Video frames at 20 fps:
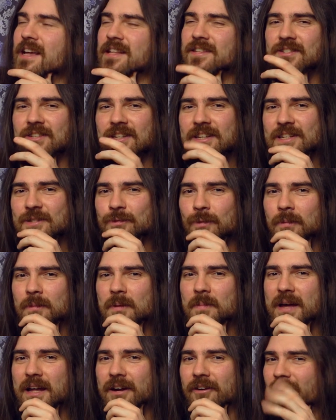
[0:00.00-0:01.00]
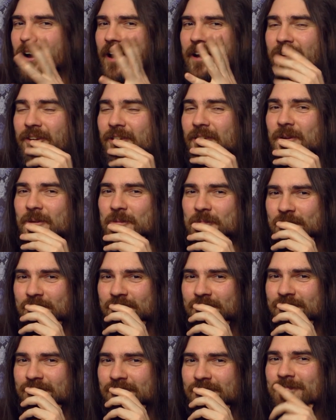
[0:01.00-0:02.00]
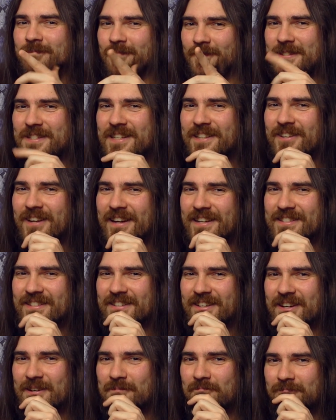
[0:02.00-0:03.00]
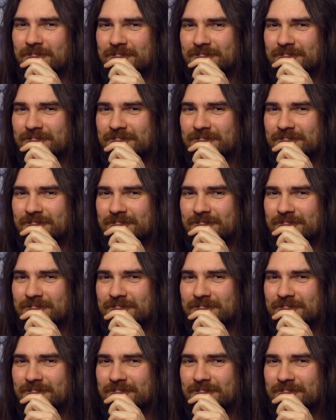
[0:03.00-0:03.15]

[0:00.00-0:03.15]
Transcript: 10 CDs will be better. I don't know. See you next time.